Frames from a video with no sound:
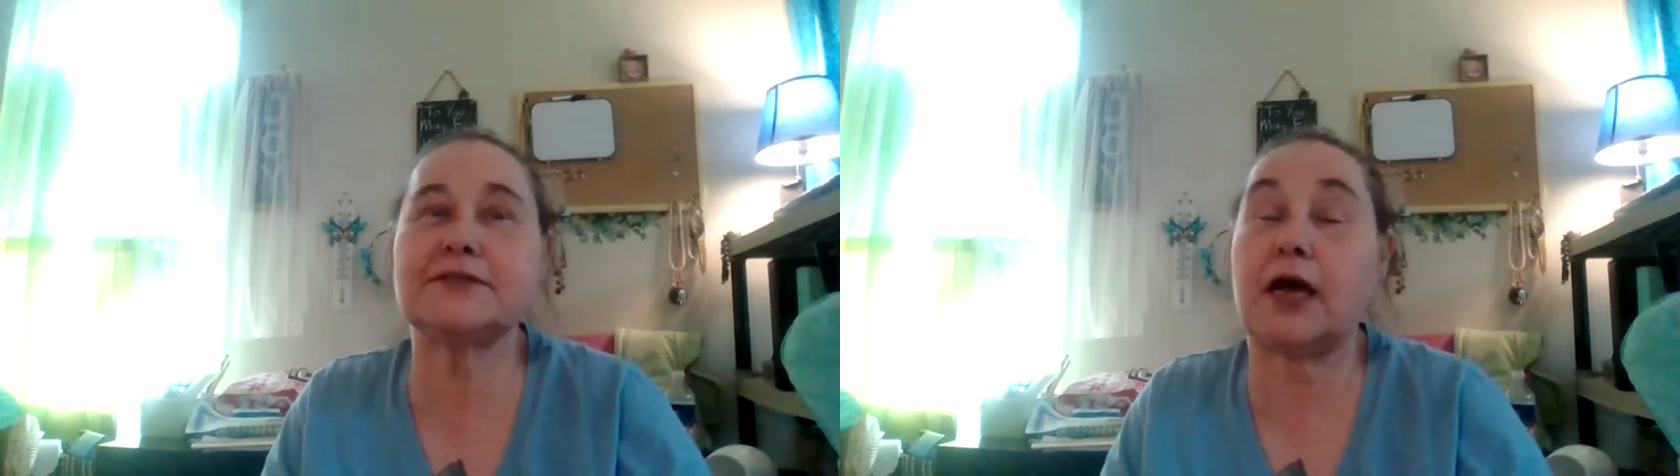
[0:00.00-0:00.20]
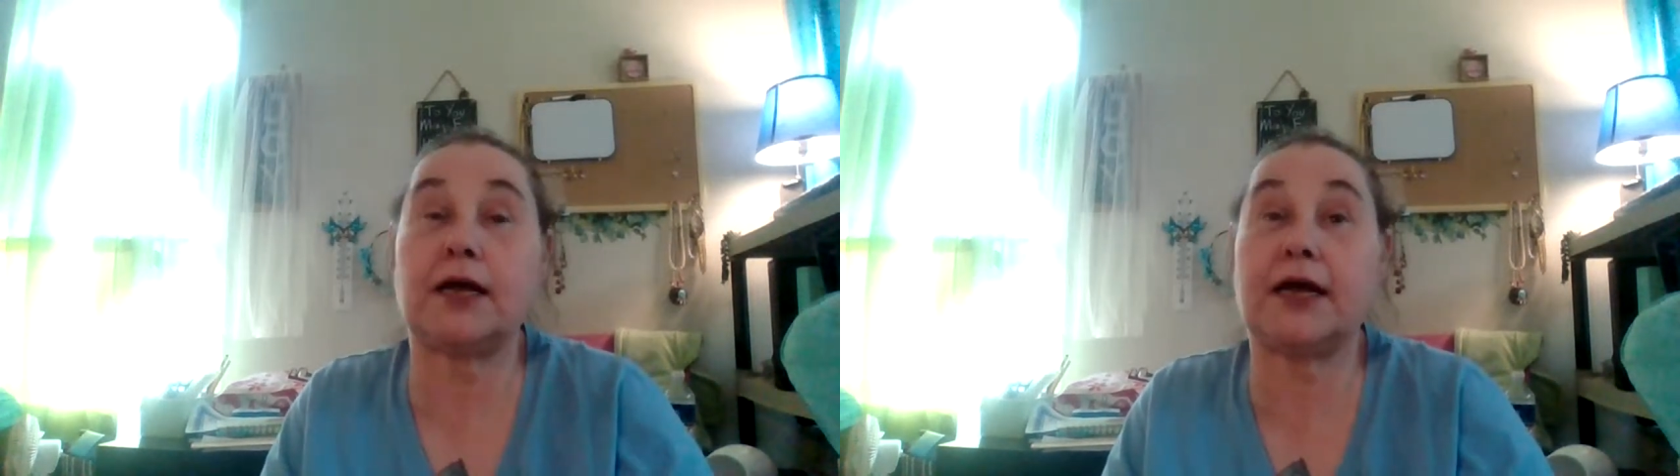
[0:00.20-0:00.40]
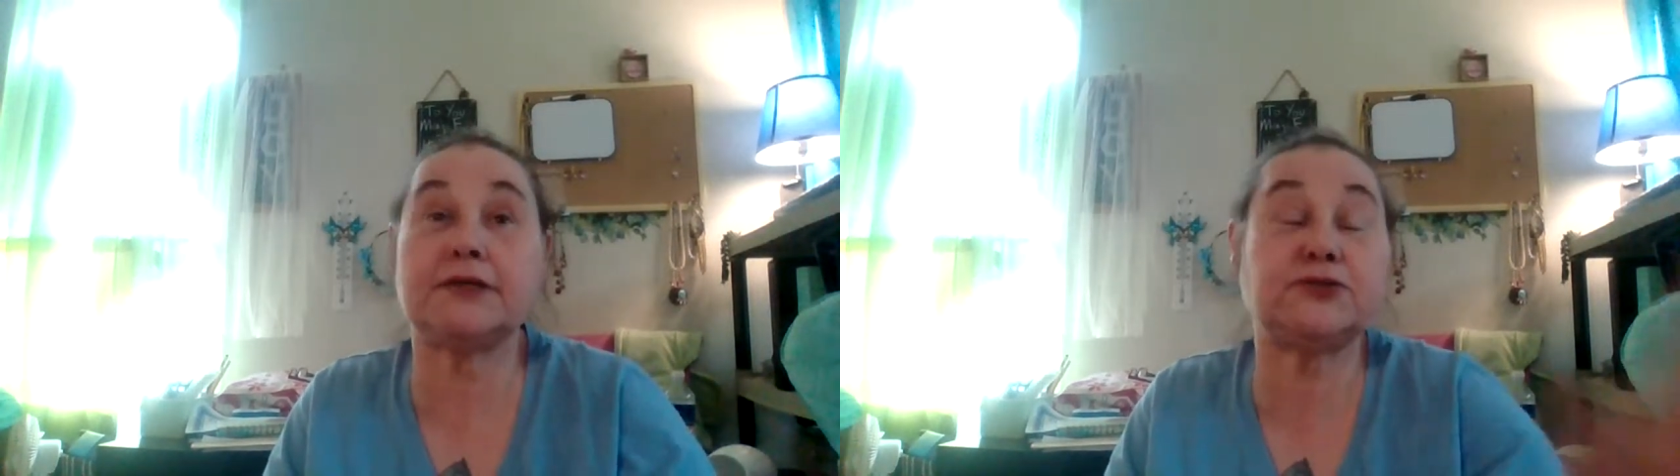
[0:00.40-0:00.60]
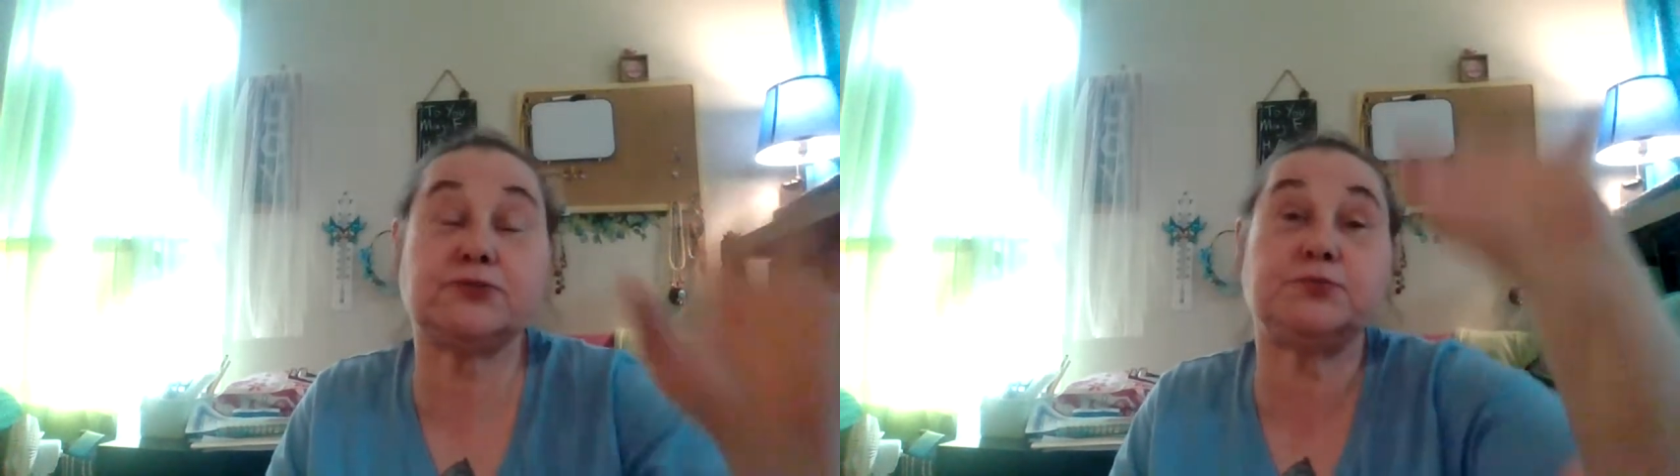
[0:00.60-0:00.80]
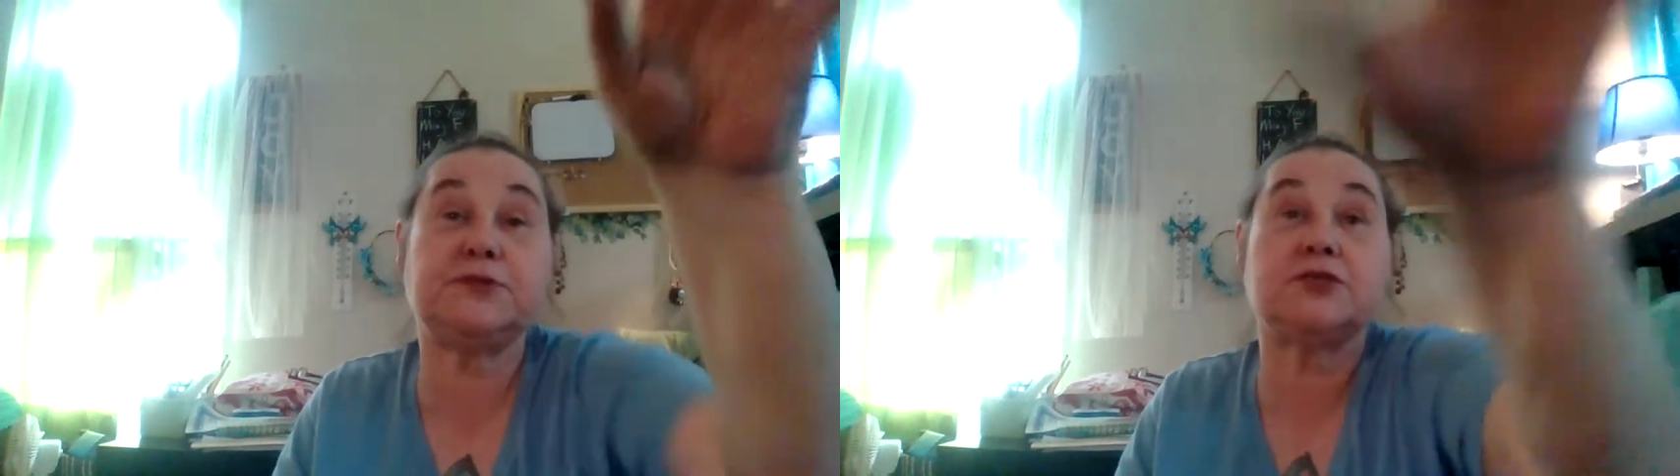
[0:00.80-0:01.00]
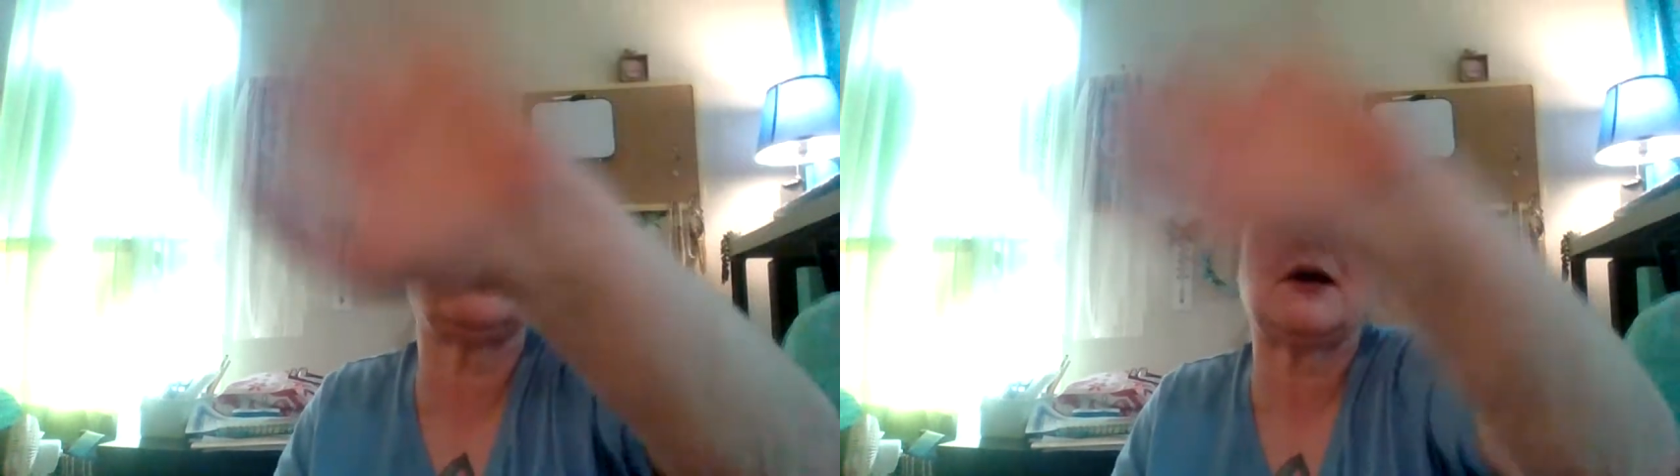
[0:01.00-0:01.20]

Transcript: I just